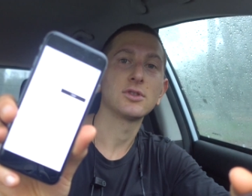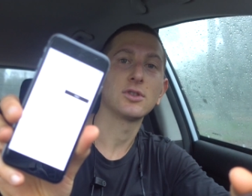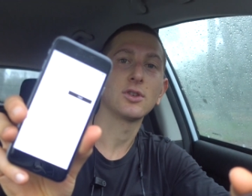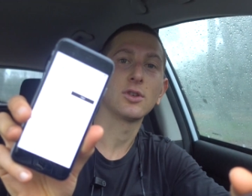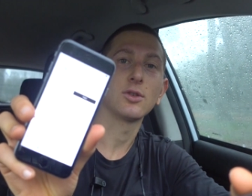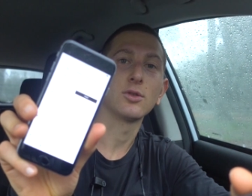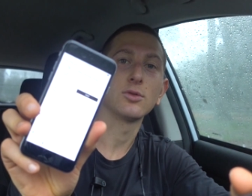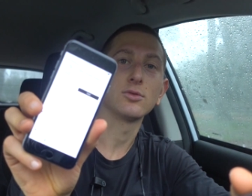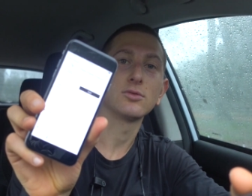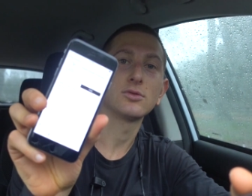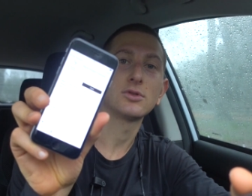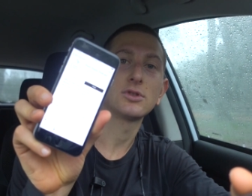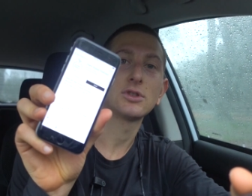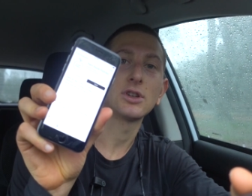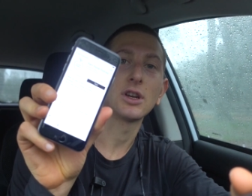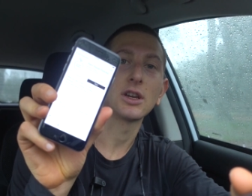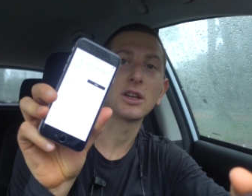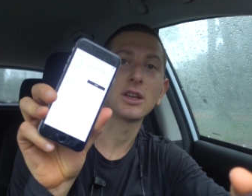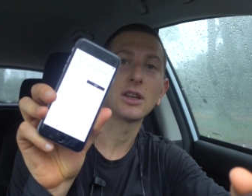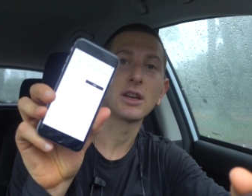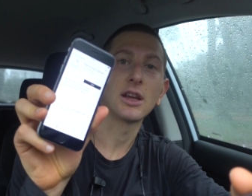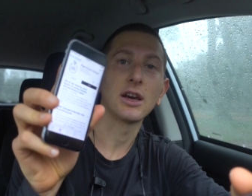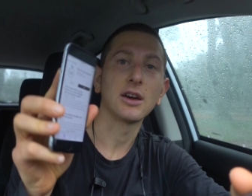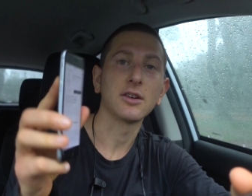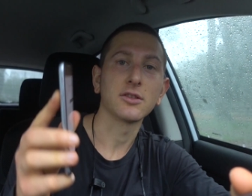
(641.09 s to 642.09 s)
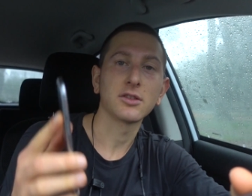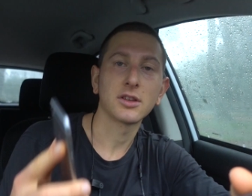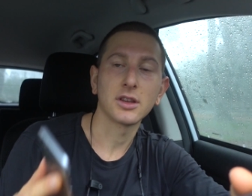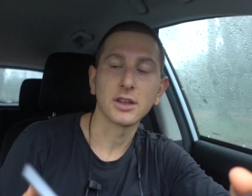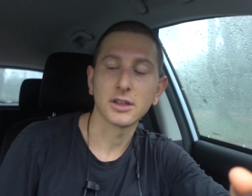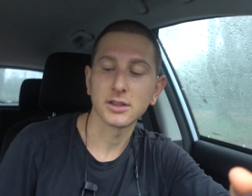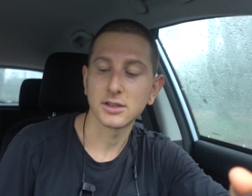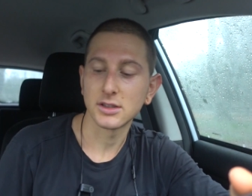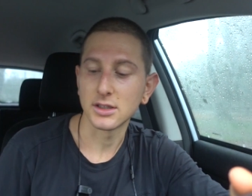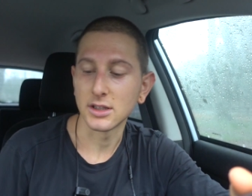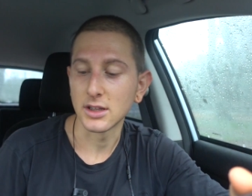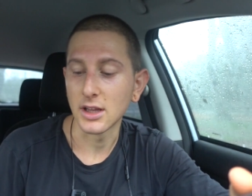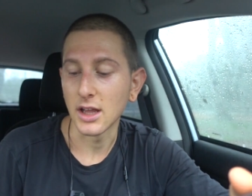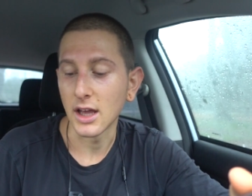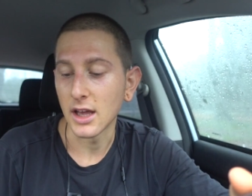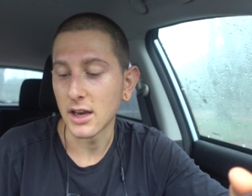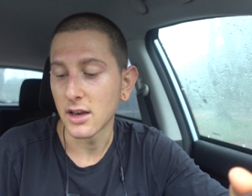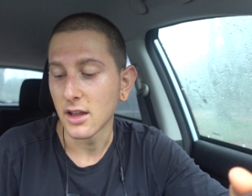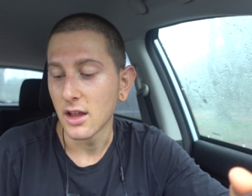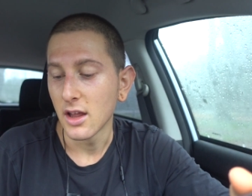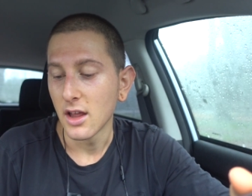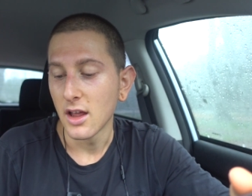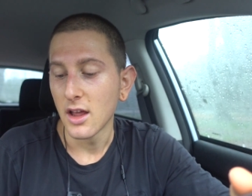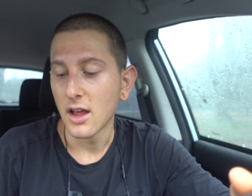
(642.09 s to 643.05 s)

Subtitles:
Go check it out. Can't see that.